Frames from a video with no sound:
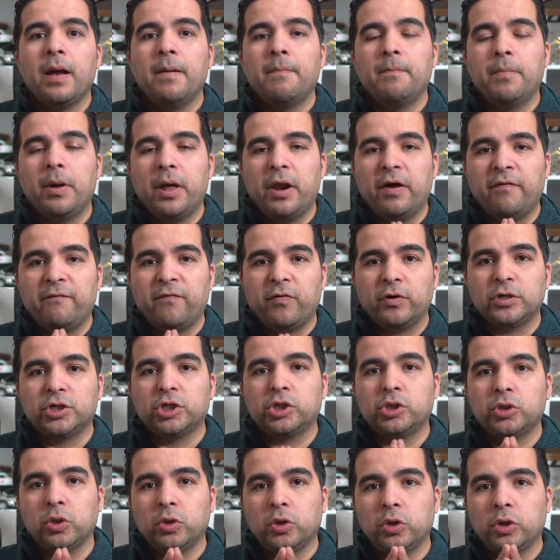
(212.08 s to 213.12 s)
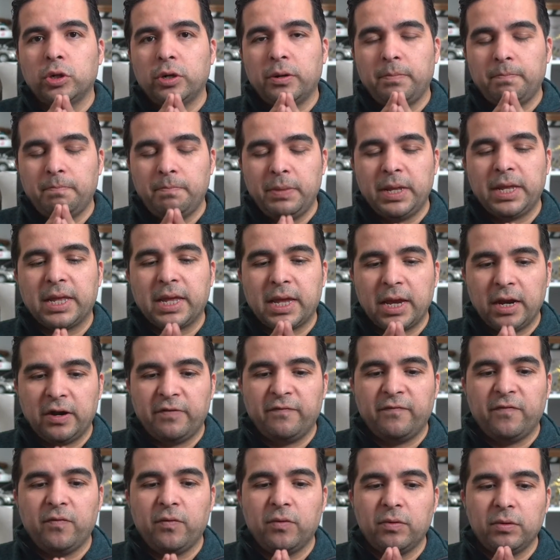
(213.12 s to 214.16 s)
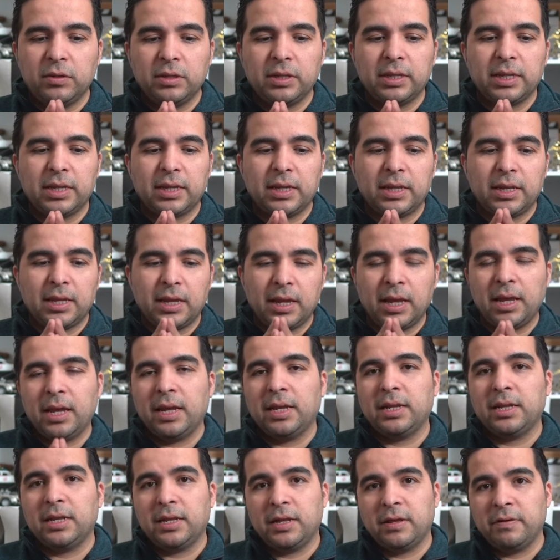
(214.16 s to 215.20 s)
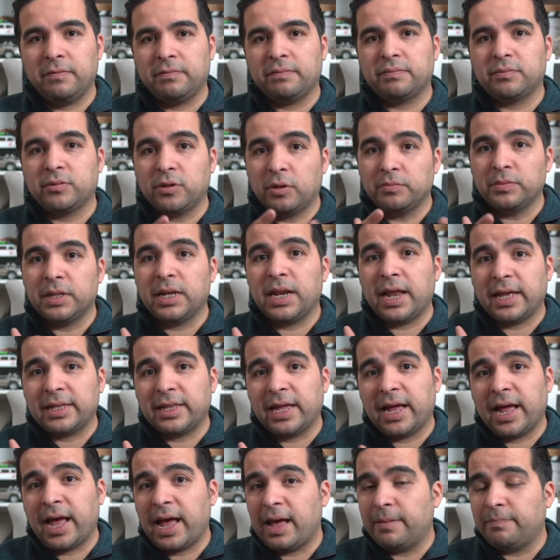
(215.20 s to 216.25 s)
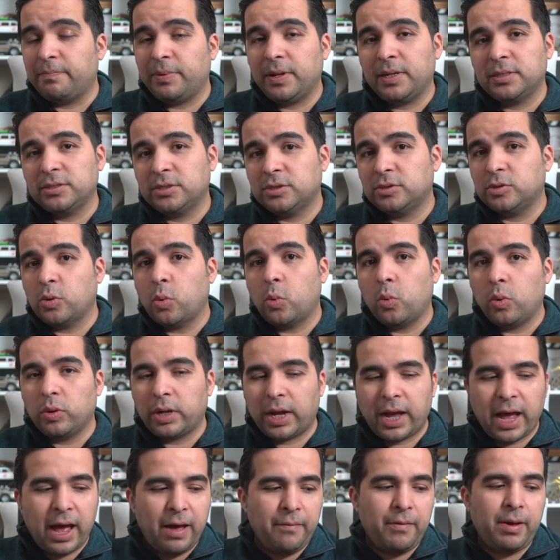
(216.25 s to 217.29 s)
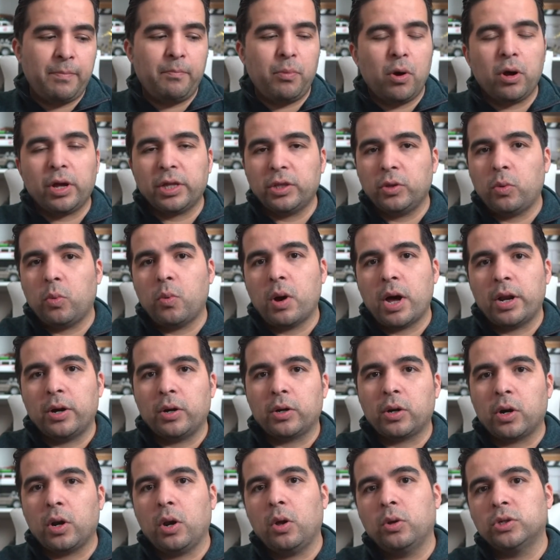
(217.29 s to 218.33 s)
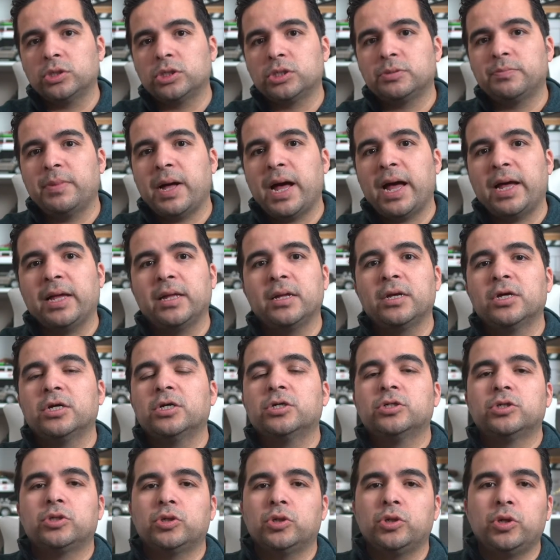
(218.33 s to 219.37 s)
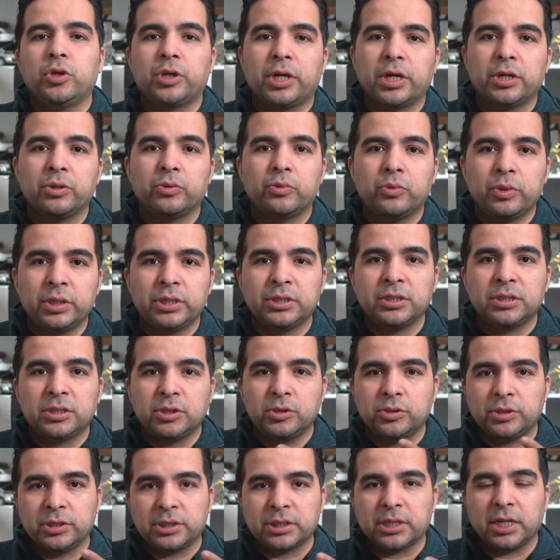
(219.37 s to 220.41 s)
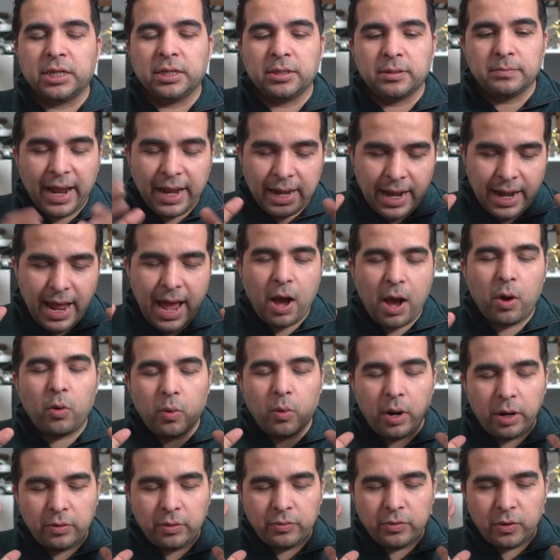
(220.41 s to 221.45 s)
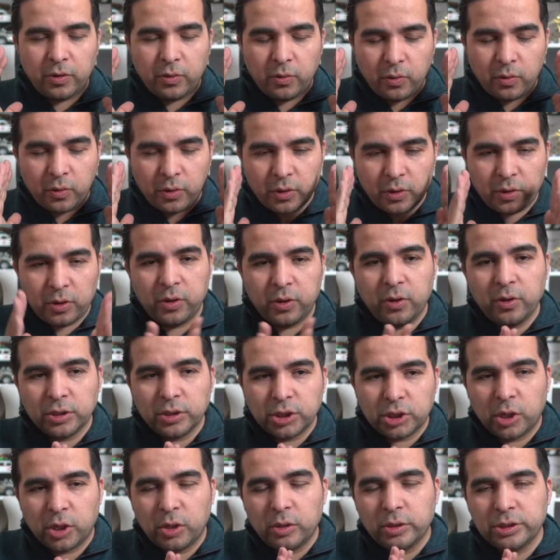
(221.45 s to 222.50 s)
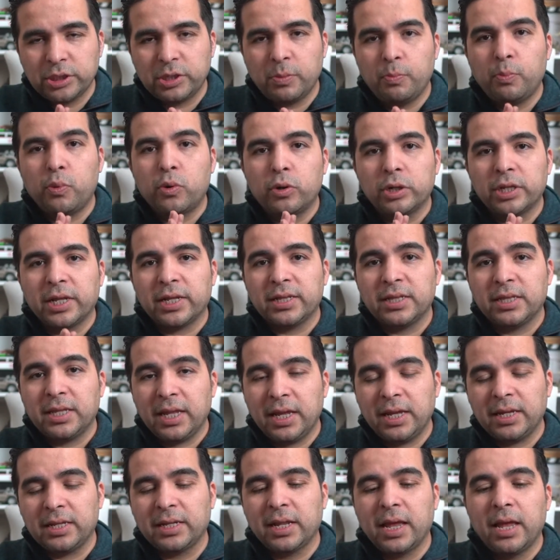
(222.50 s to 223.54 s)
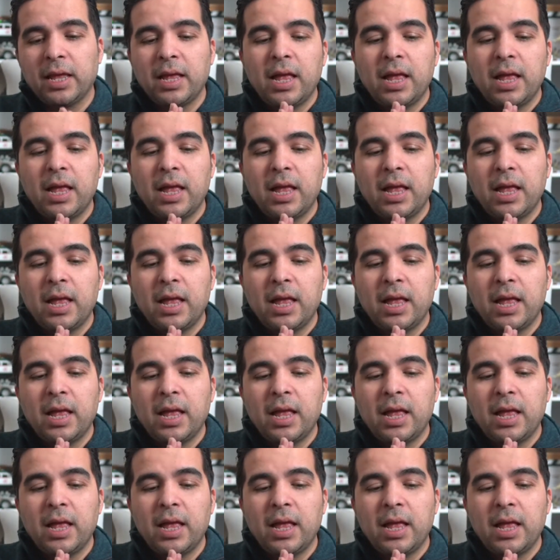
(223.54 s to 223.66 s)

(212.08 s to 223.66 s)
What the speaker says: but for sure be careful. And if something like that happens, have a bucket of water close by so you can rinse your skin. And now, one of the huge important thing,